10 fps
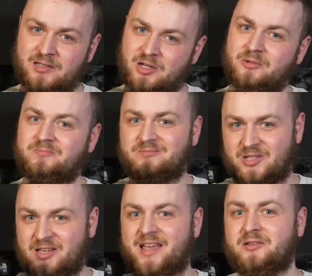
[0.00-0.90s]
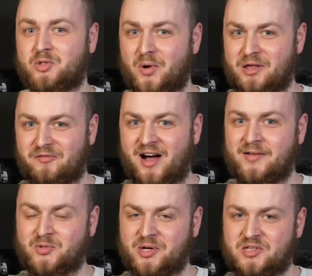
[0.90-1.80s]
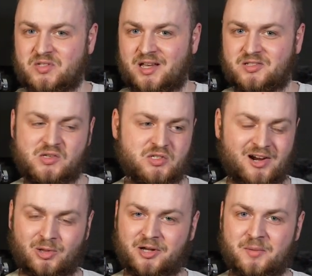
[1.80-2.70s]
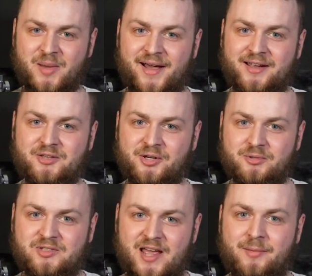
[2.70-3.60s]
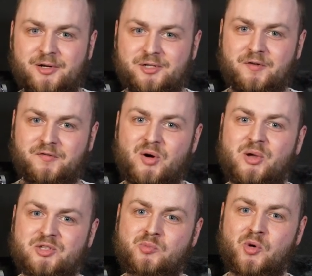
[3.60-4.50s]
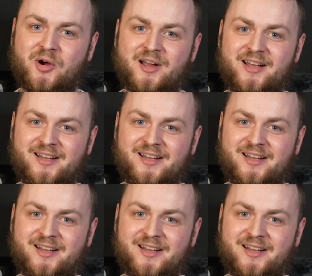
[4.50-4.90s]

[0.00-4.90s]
You hit 25, 26, and you start looking back and you go, damn, I should have focused more,